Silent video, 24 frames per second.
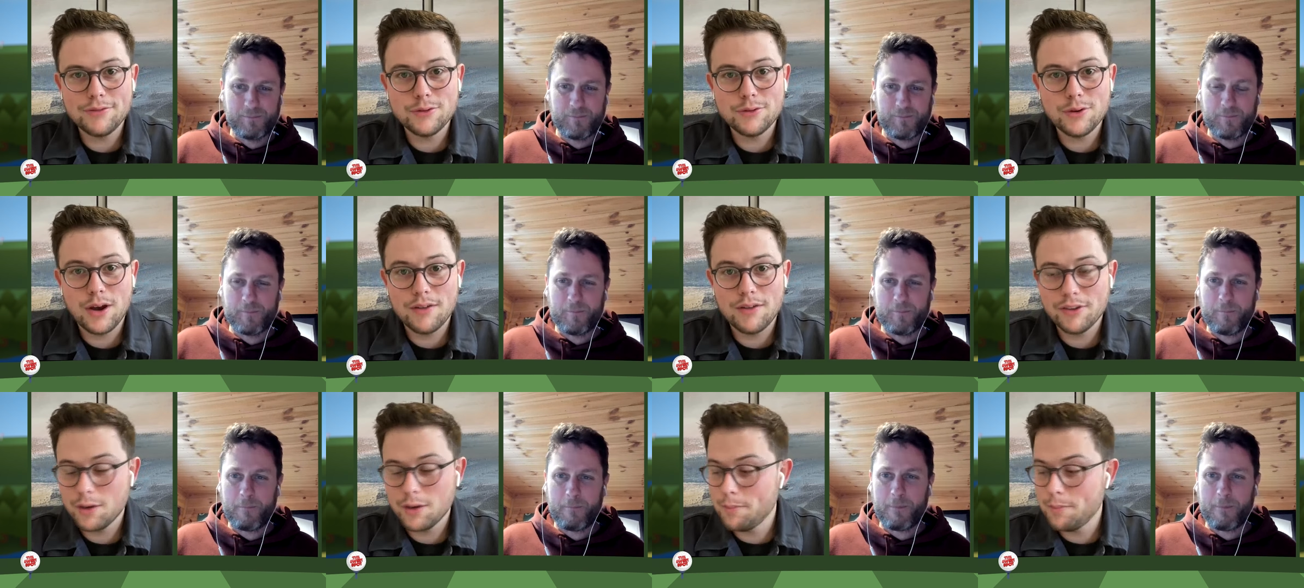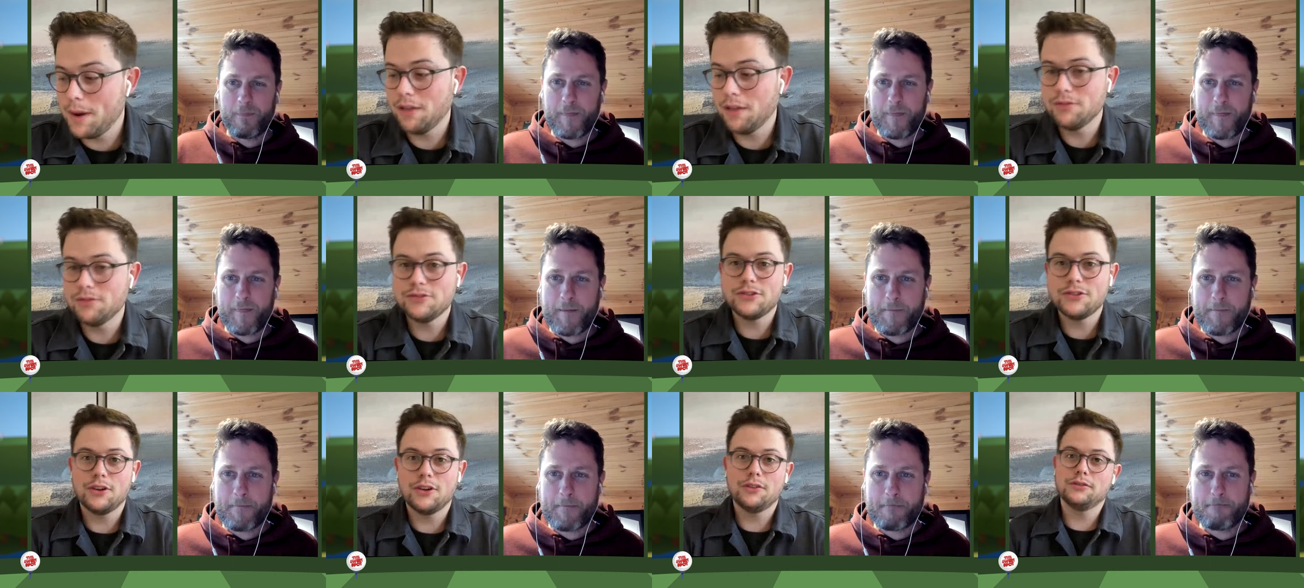Speaker 1: If you are having a
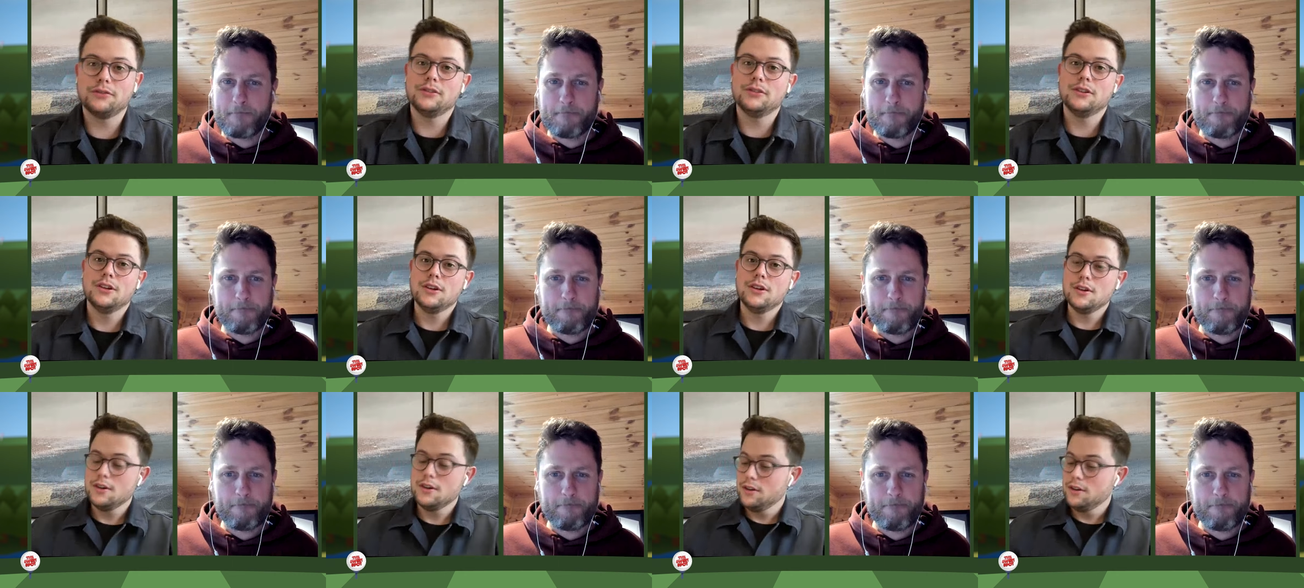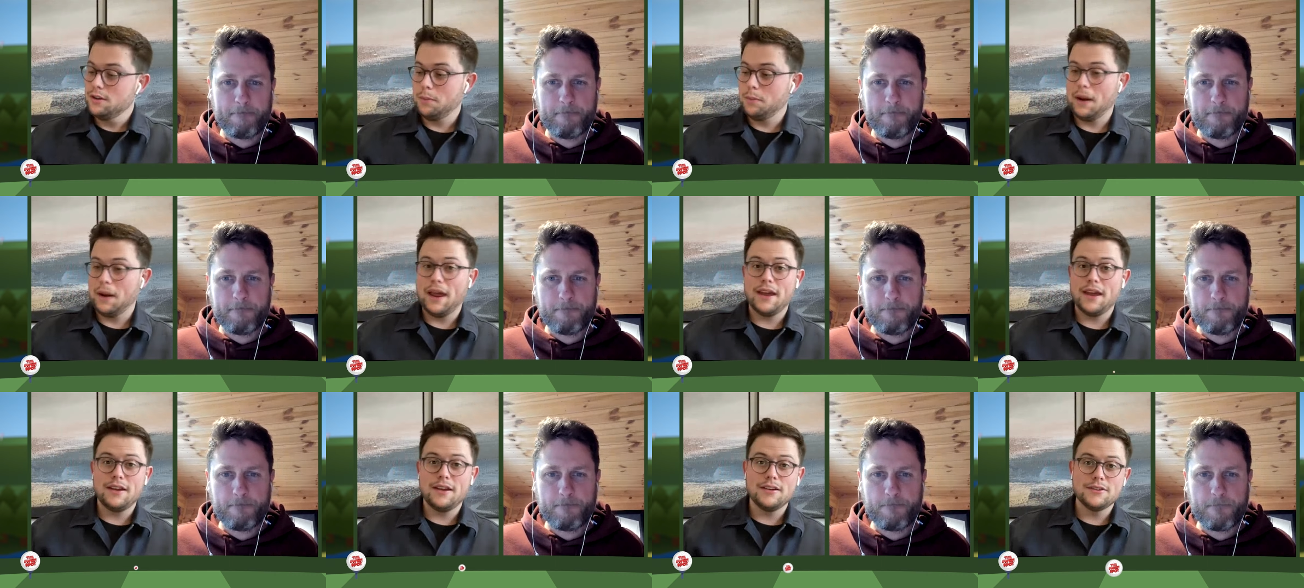punt on the
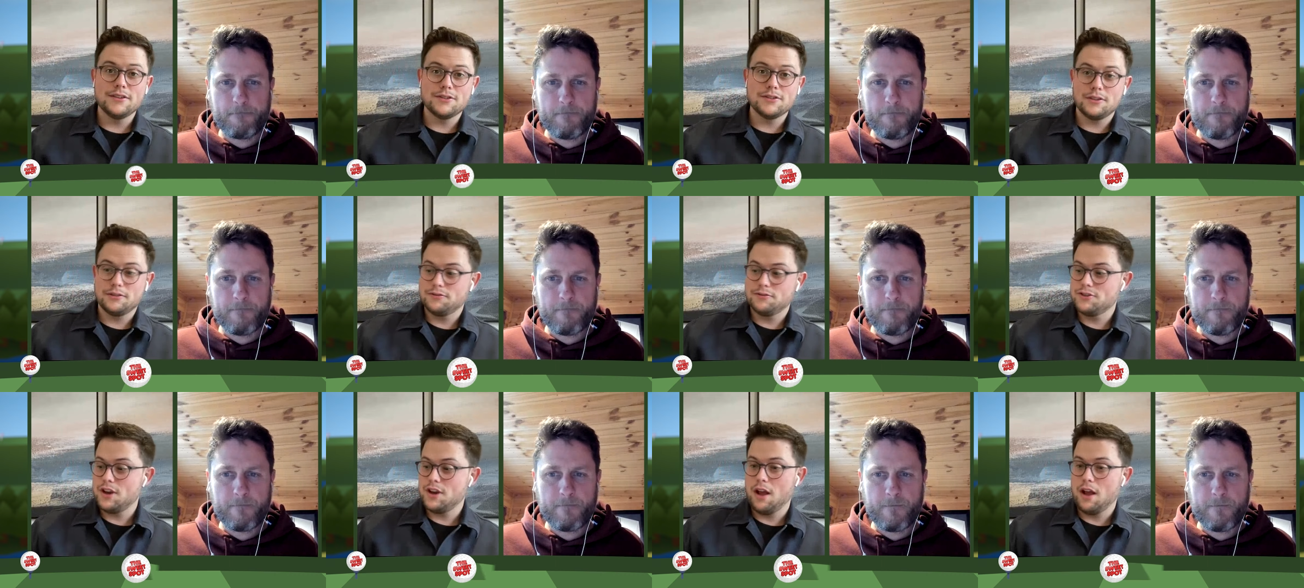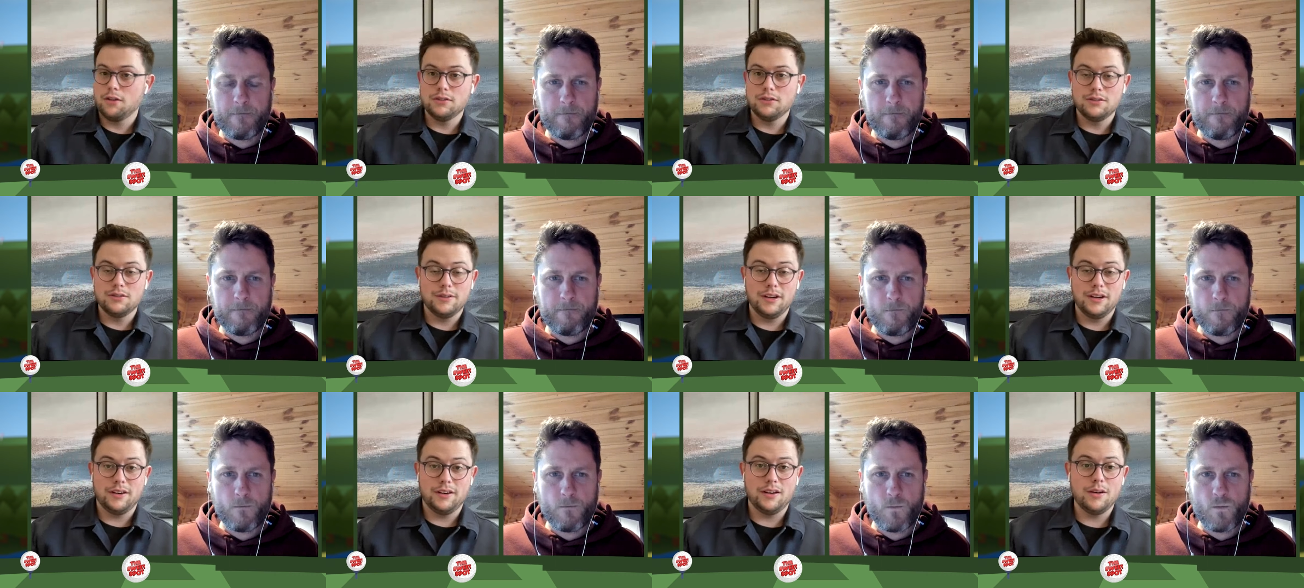players, on
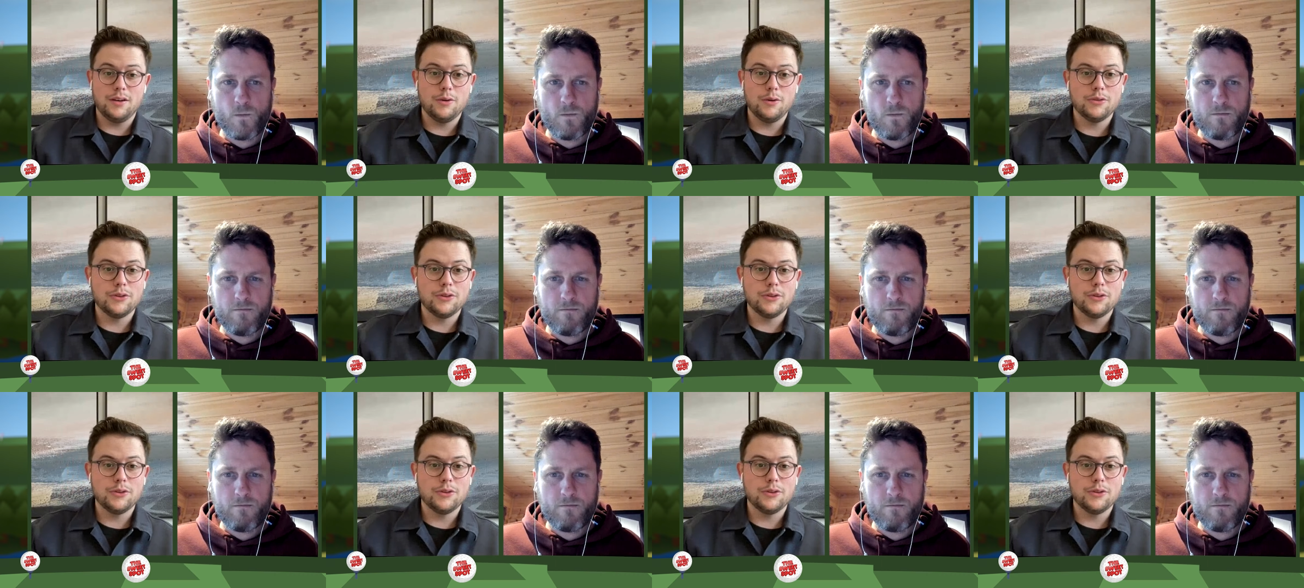Cheltenham, I don't know,